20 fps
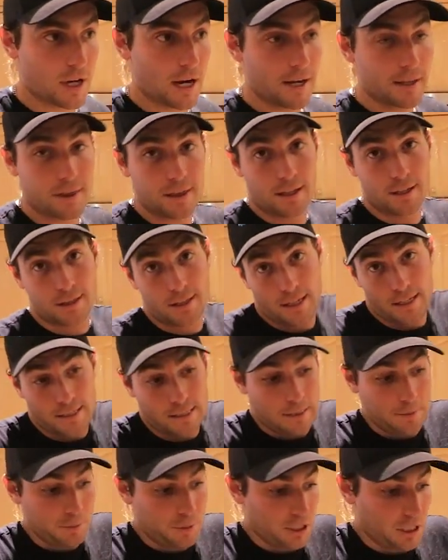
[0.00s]
I think they
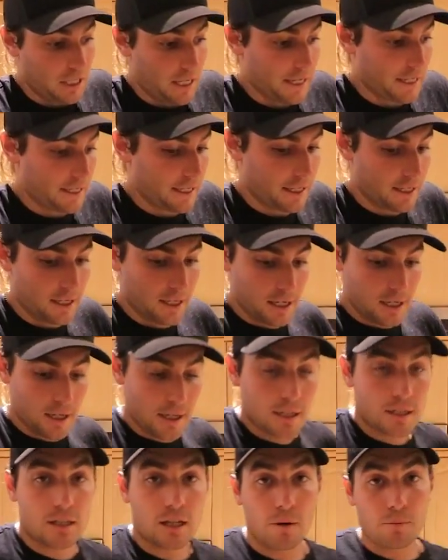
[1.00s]
seem to like it.
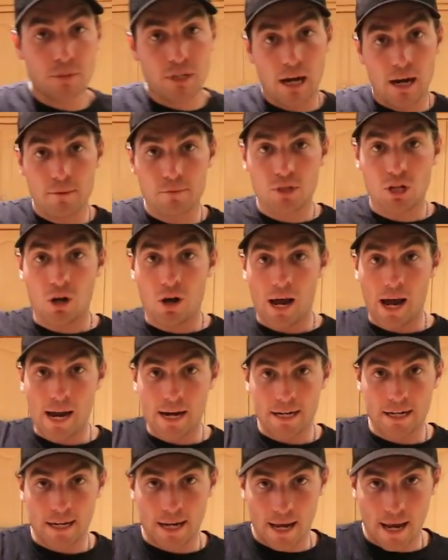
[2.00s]
Sometimes I'll
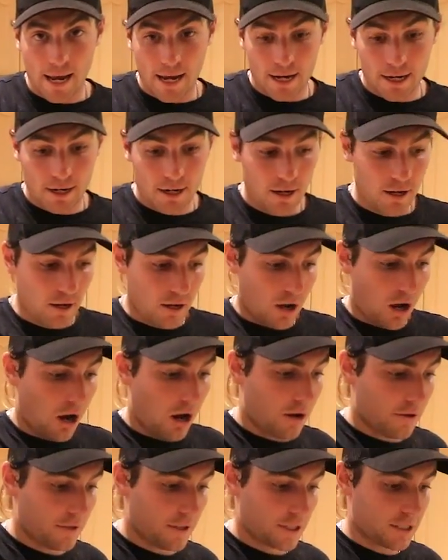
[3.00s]
add an egg
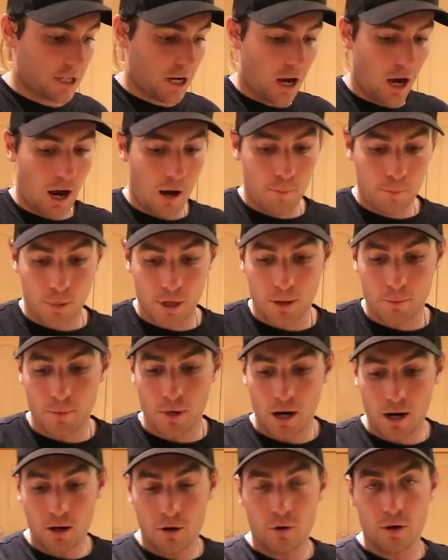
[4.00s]
on the top, but I'm
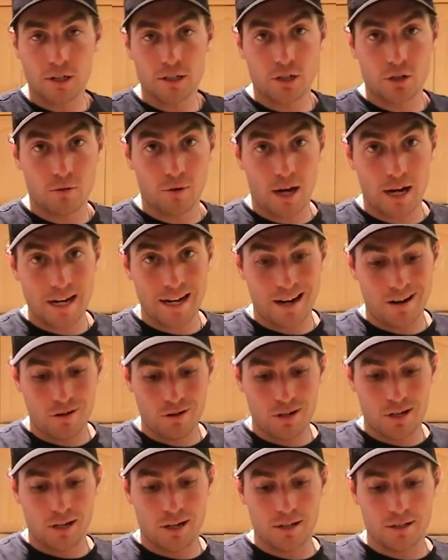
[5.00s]
not going to right now
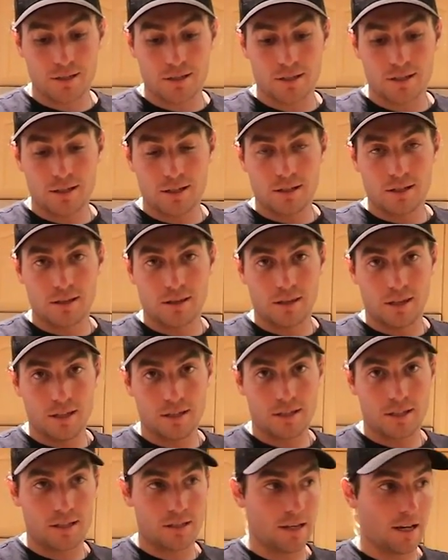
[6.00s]
because
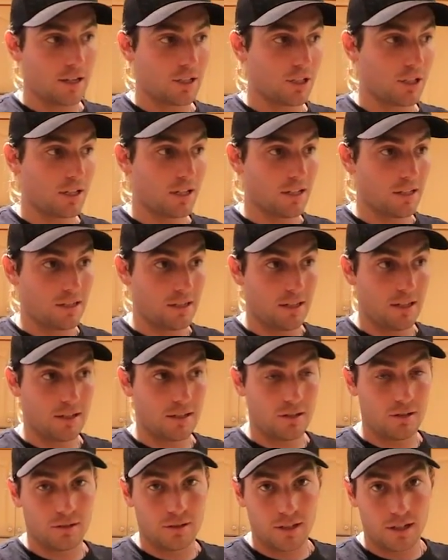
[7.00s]
this is actually gonna sit
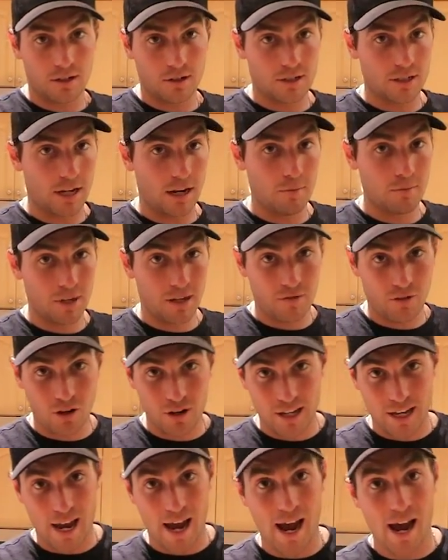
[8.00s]
till dinner time. They've
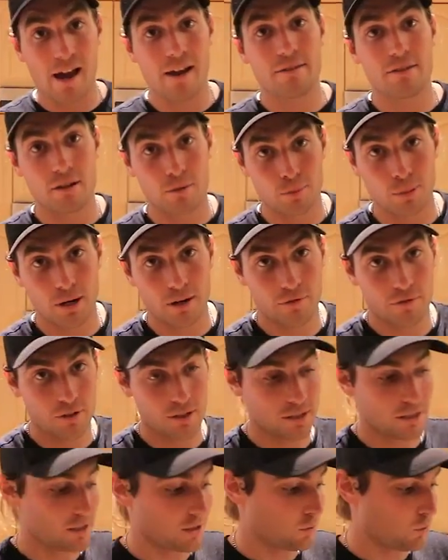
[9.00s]
already had their
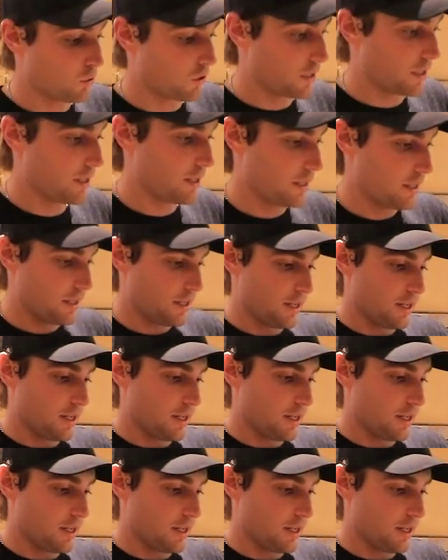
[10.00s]
breakfast this morning.